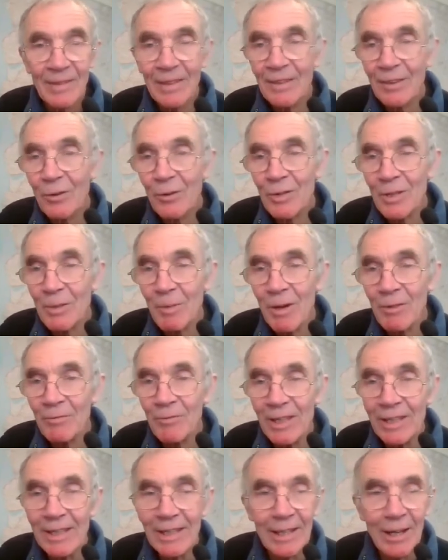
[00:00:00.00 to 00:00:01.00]
And of course, it won't
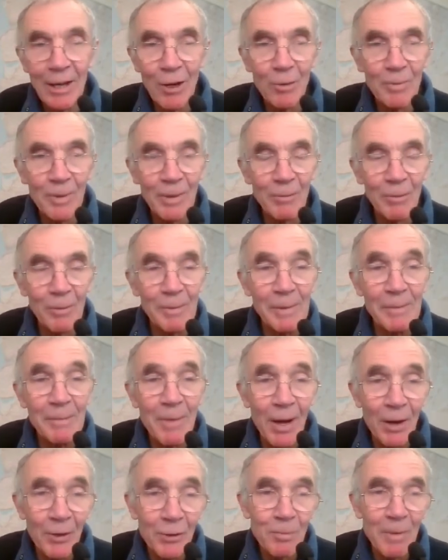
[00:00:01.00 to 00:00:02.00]
really cope. It would be
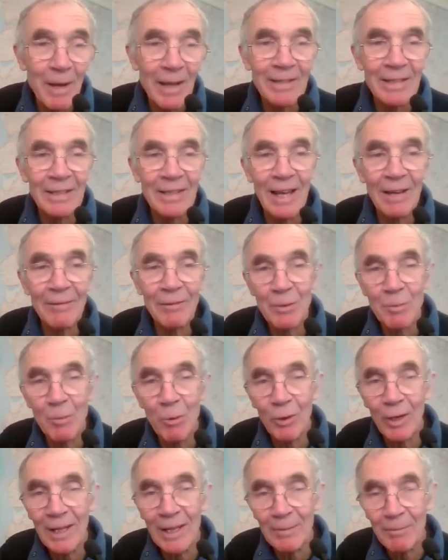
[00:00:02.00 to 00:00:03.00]
much better to have a
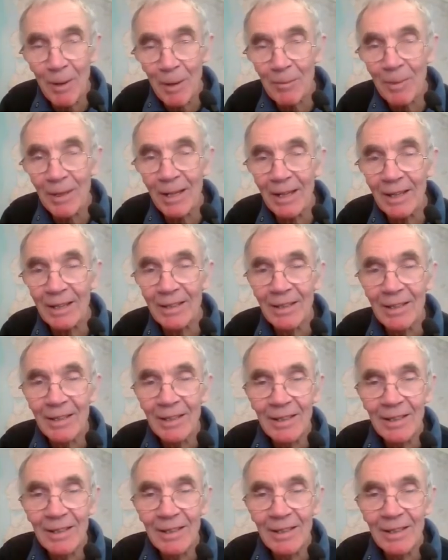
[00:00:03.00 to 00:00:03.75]
smaller heat pump here